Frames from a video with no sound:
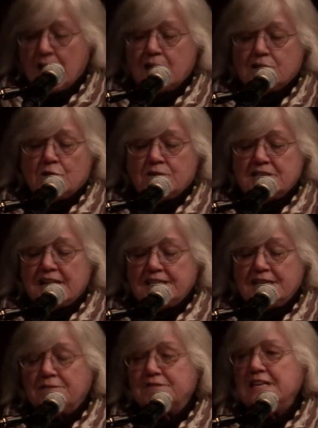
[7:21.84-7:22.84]
So, this
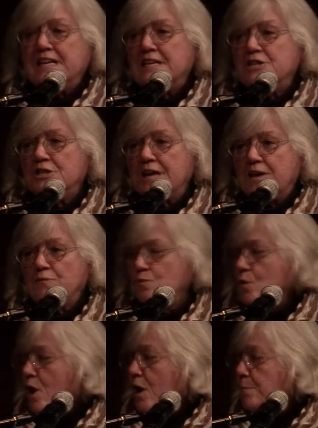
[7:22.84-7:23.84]
idea of lineage again
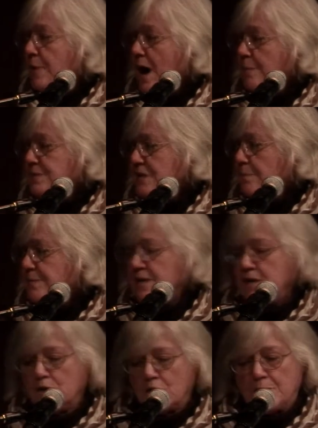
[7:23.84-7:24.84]
uh, pops up
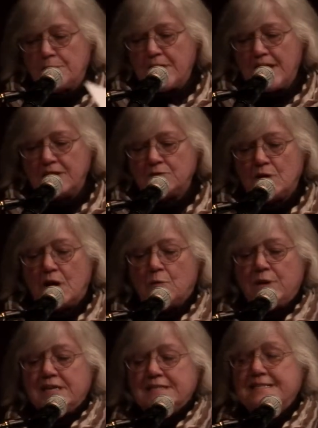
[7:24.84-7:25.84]
here, and
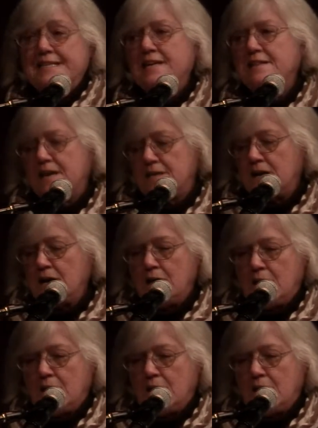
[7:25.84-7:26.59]
we can see that.